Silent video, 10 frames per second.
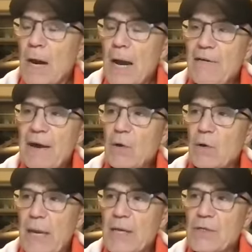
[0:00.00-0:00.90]
I had
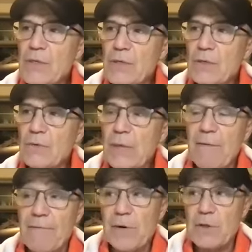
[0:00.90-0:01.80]
occasion to, when
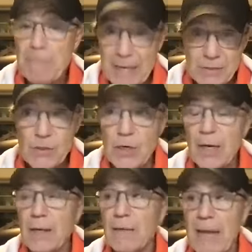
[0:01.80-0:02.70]
I first met
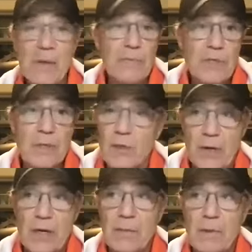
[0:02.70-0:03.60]
Chuck, that was an
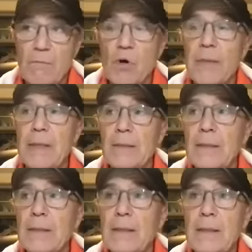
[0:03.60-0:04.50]
incredible moment
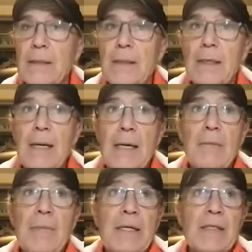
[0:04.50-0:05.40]

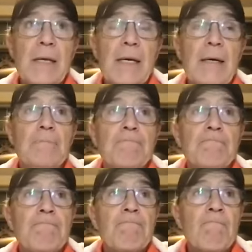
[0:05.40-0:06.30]
uh, because. Um,
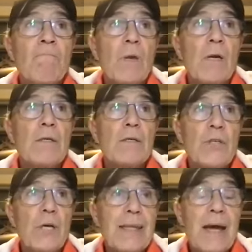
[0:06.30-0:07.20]

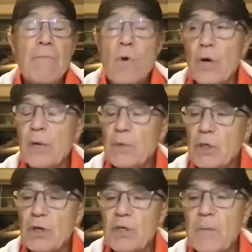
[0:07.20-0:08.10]
Chuck that morning was
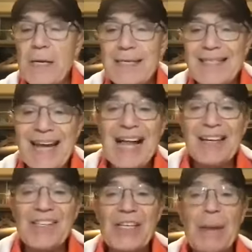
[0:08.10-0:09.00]
going to speak at
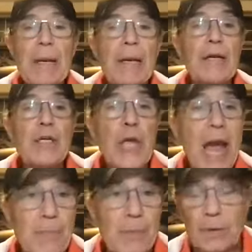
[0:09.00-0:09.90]
Dallas Seminary
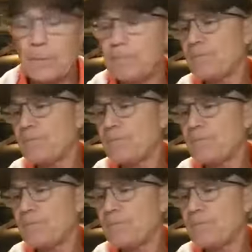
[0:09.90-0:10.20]
Chapel.